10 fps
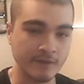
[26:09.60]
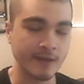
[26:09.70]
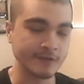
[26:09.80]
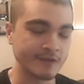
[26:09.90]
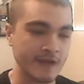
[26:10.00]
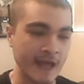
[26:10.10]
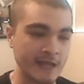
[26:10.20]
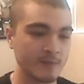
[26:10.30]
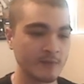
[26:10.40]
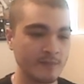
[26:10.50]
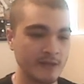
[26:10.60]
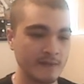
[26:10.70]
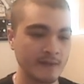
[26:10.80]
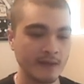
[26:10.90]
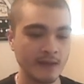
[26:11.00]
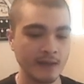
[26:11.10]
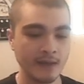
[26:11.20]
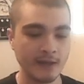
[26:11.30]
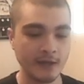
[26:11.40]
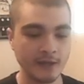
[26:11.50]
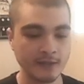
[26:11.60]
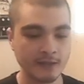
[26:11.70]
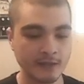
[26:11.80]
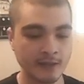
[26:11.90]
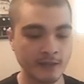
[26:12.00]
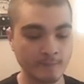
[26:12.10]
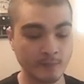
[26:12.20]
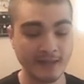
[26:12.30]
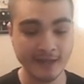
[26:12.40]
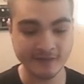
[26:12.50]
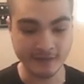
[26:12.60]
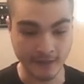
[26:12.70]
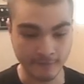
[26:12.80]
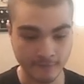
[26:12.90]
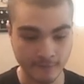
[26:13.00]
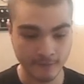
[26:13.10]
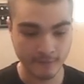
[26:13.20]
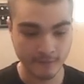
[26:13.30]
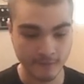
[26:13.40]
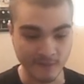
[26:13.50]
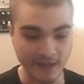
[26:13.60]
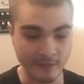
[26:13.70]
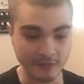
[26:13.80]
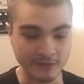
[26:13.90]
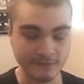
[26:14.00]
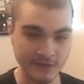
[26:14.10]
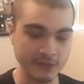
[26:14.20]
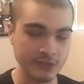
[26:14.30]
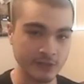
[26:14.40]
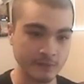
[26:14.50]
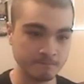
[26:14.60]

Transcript: understand, but be complex enough to be able to function